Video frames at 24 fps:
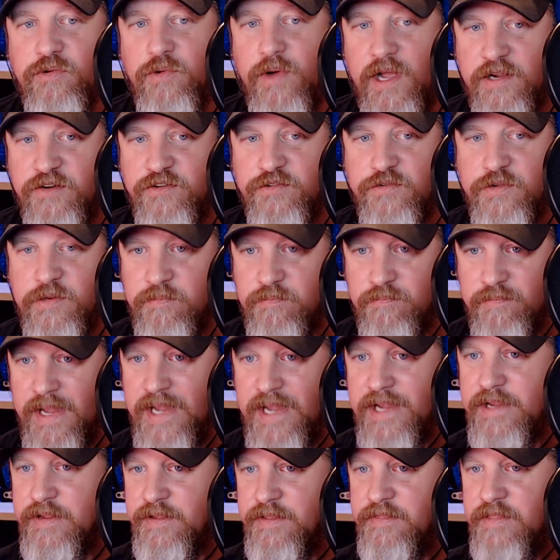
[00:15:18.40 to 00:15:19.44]
do you actually
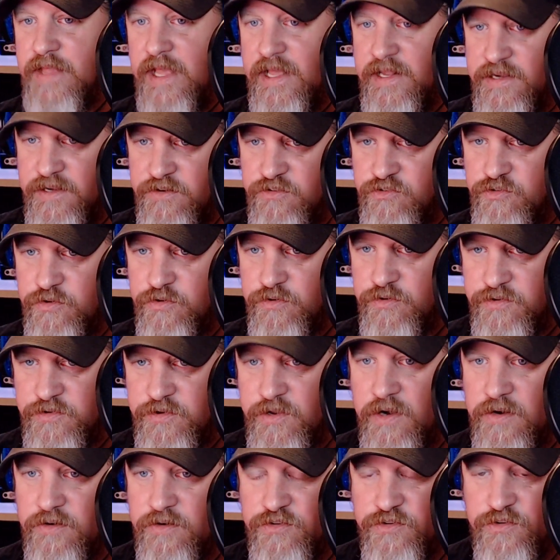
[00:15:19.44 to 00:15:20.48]
make that
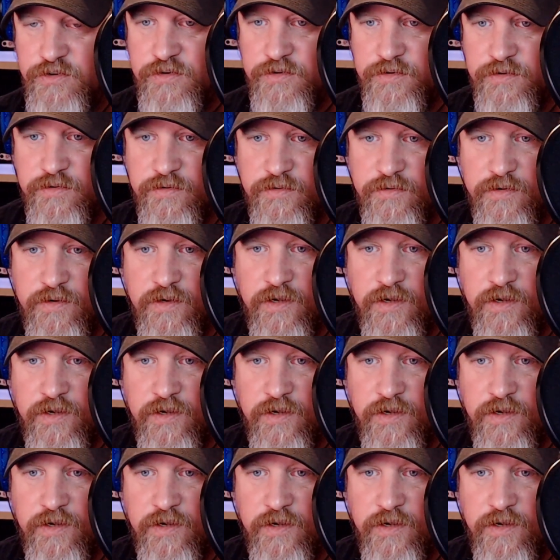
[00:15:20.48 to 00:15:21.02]
introduction.